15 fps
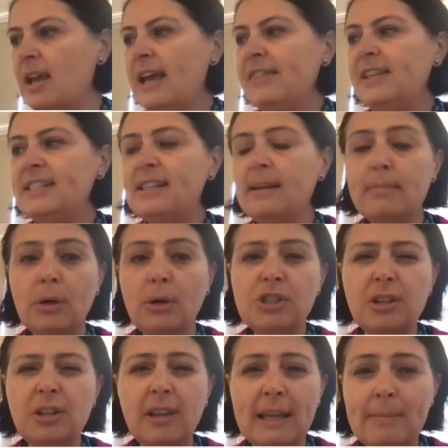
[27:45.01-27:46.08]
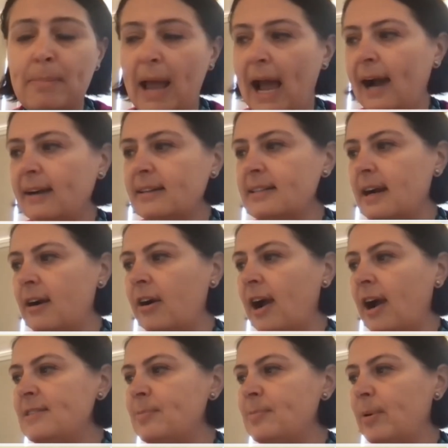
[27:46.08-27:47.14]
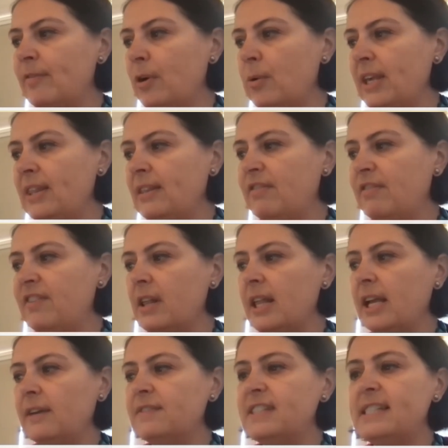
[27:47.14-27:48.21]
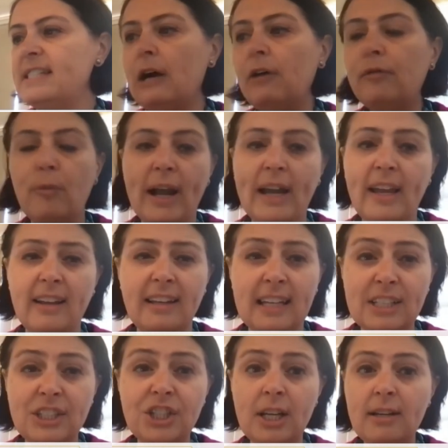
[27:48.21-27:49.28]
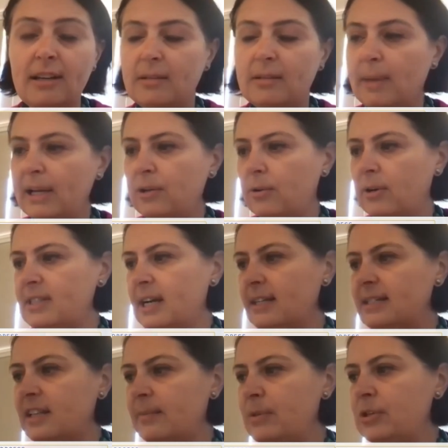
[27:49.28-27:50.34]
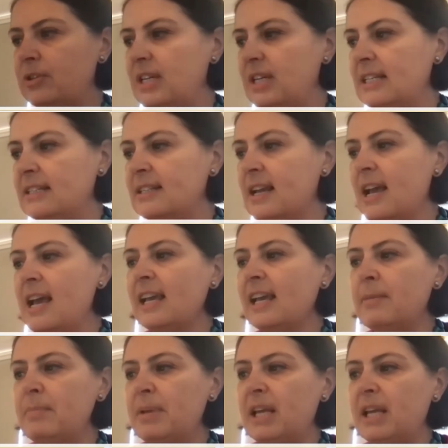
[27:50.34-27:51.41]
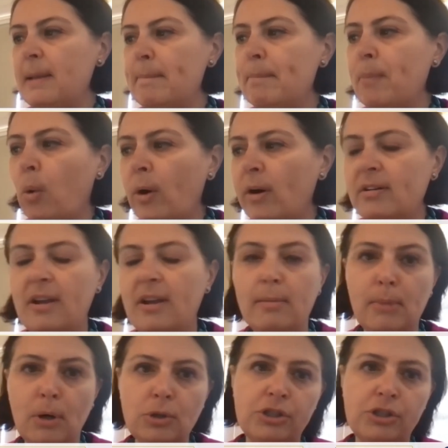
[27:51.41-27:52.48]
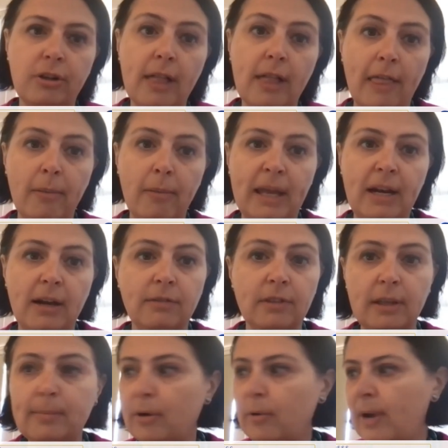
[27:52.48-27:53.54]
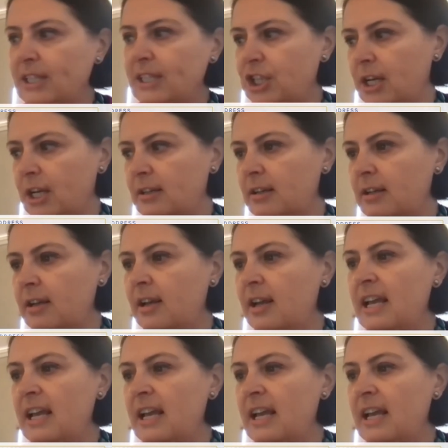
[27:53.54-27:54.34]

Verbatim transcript: This emotional impact, archives provoking the feeling of self recognition in minoritized communities, can be an important emotional element of liberation.